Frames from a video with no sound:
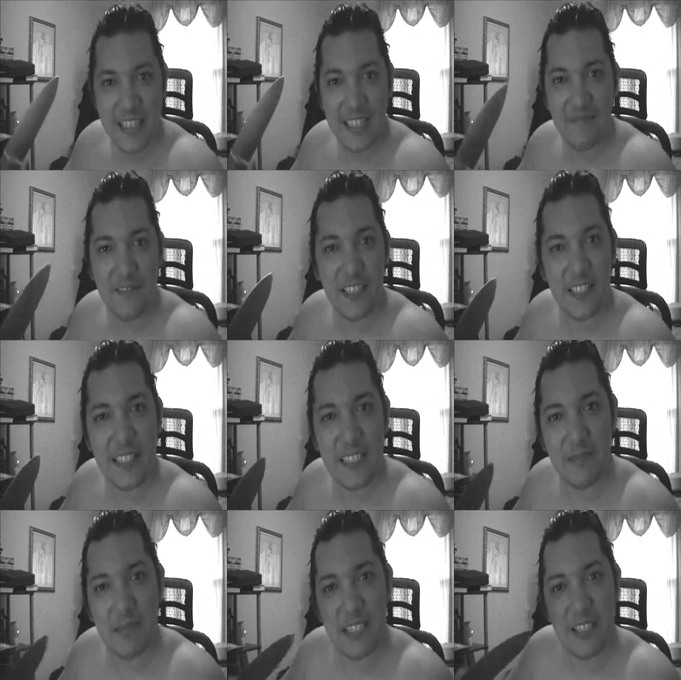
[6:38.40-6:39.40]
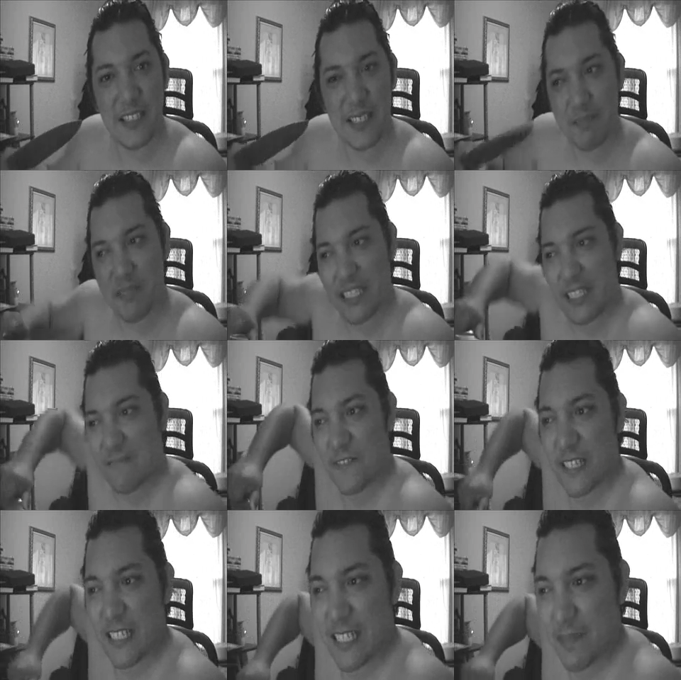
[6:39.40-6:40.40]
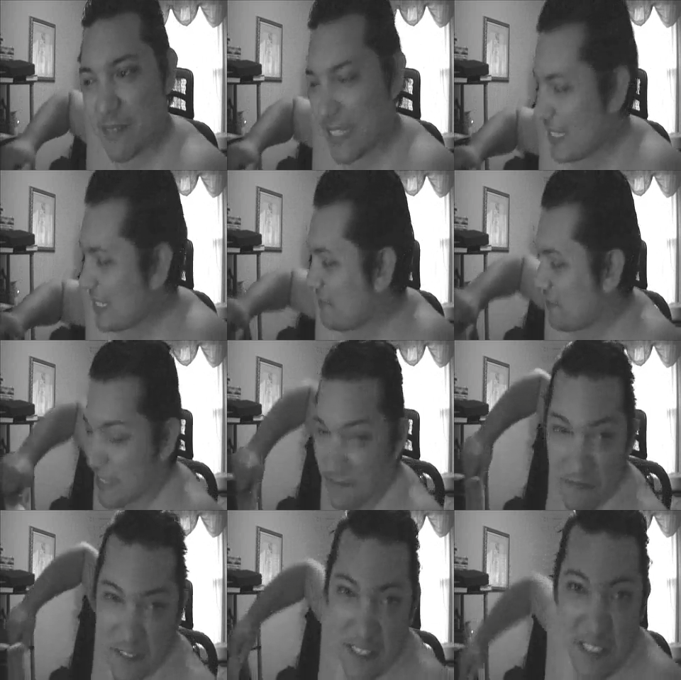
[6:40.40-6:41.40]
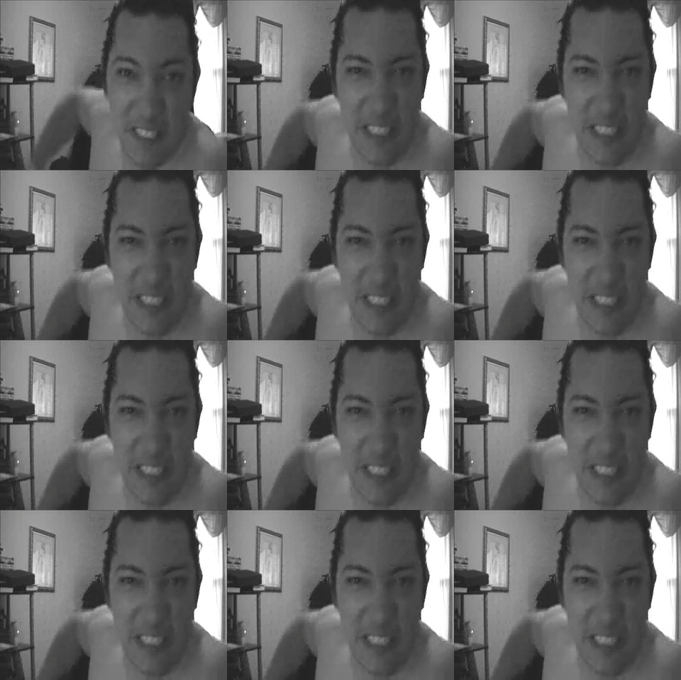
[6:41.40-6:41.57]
And I fucking lay her back on that bed and I fucking take my knife and I fucking